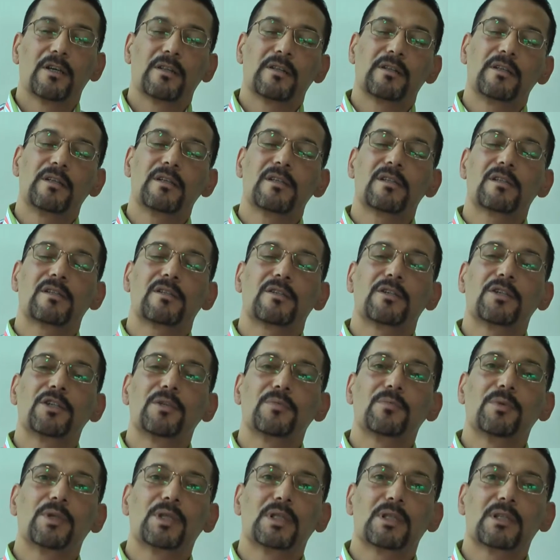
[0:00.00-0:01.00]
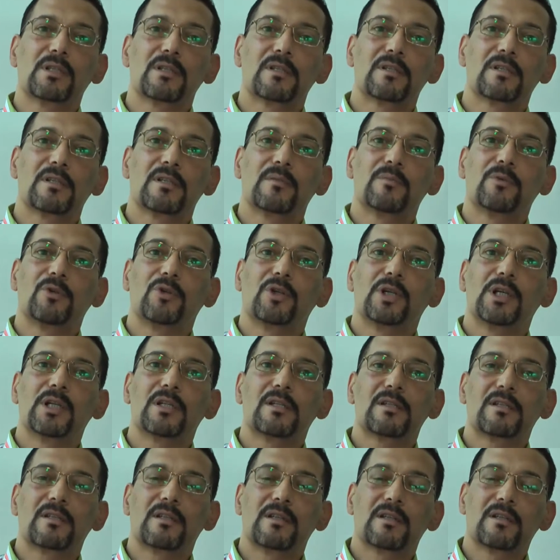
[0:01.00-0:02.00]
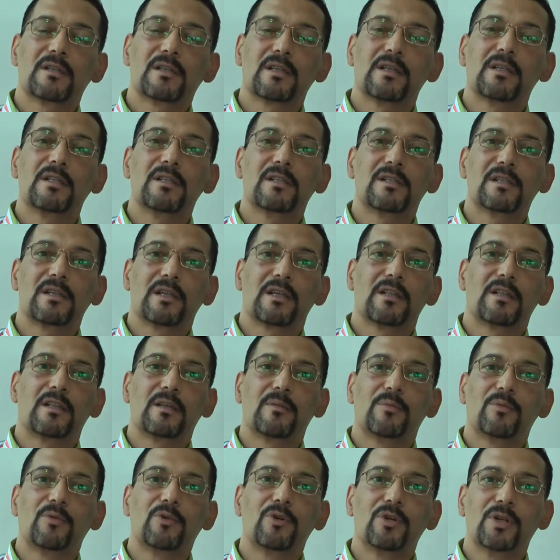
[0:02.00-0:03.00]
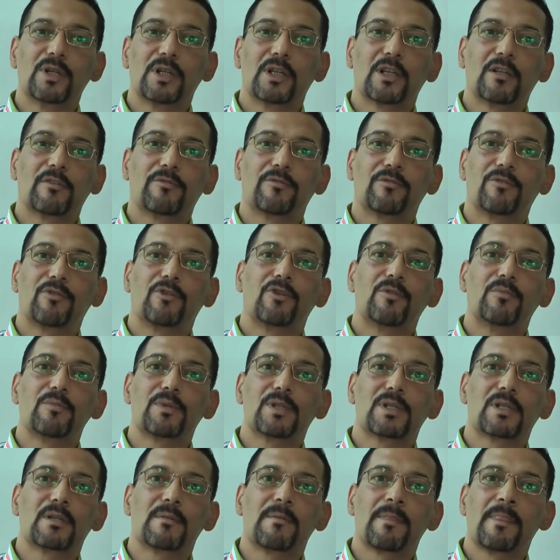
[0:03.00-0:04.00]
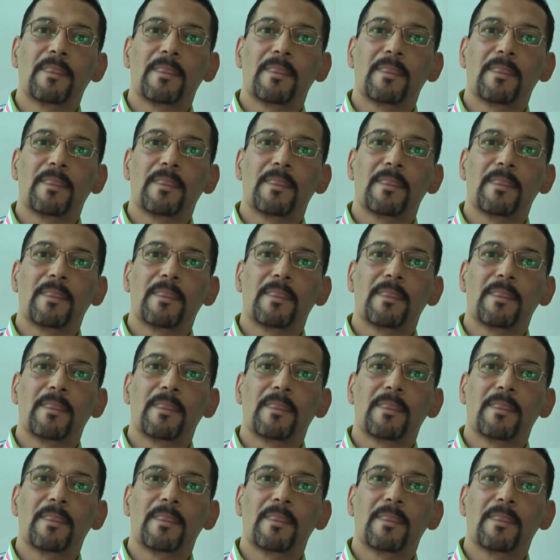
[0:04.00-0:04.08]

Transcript: This treatment stimulates the cells in the bone that forms